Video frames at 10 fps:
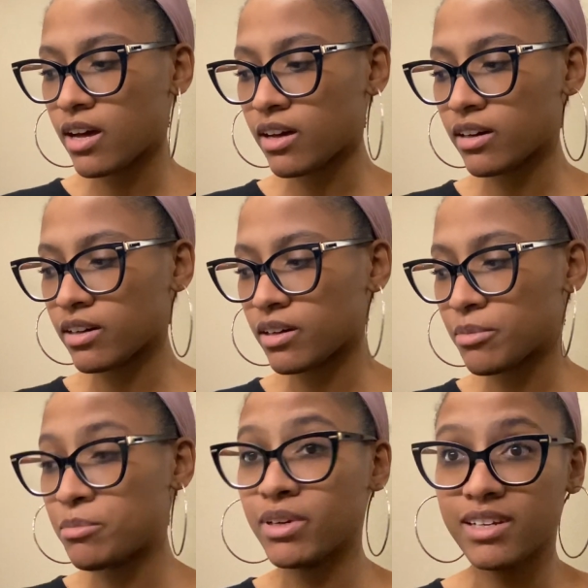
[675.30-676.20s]

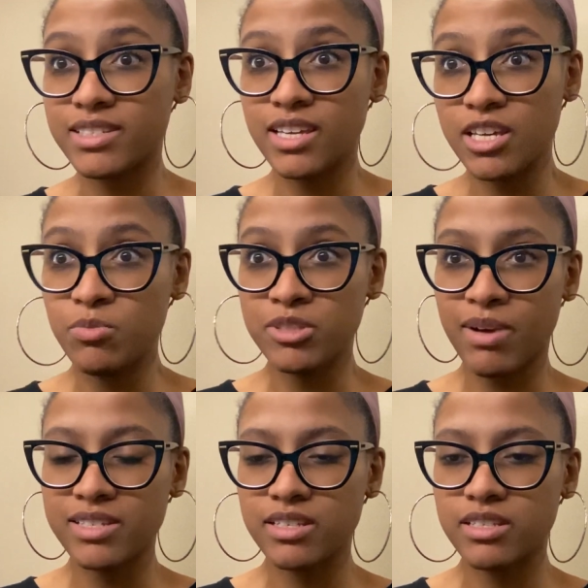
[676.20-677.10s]
and because he was my
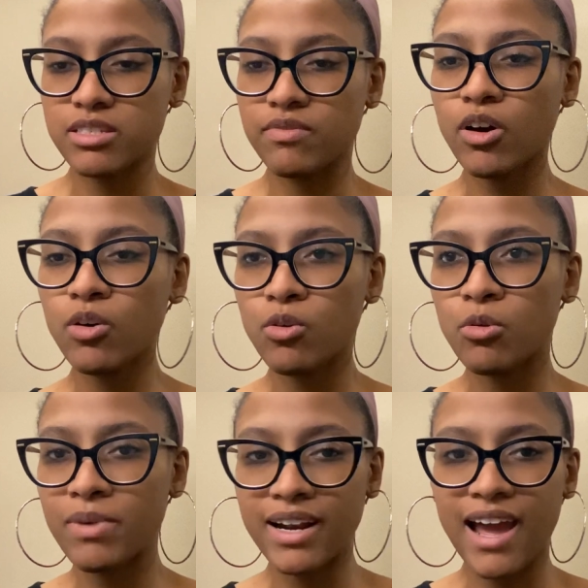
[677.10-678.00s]
sense of home
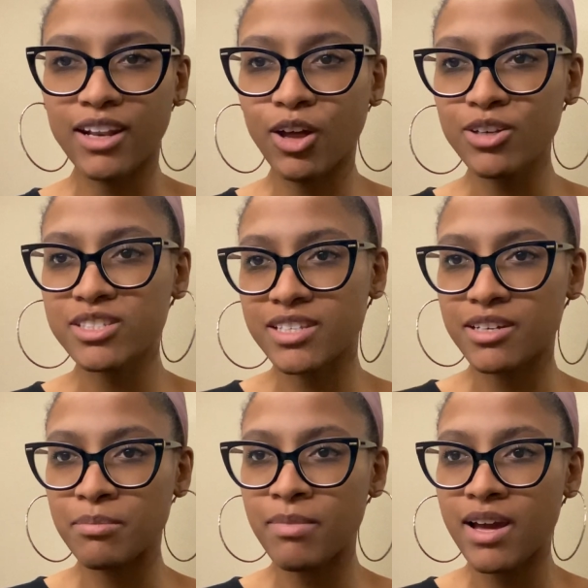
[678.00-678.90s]
and I lost
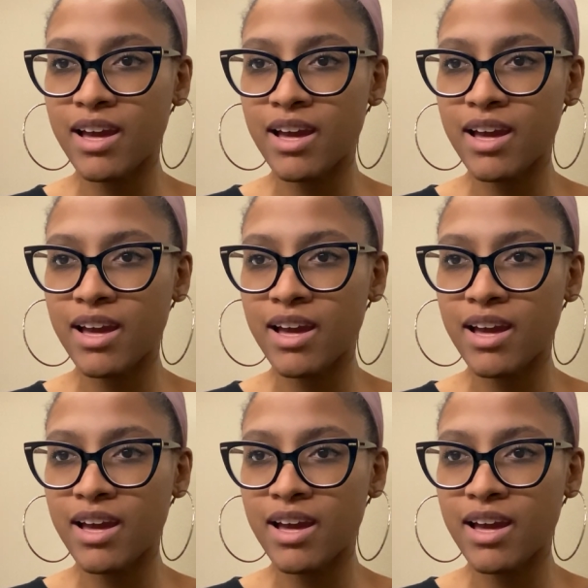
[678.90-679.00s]
him,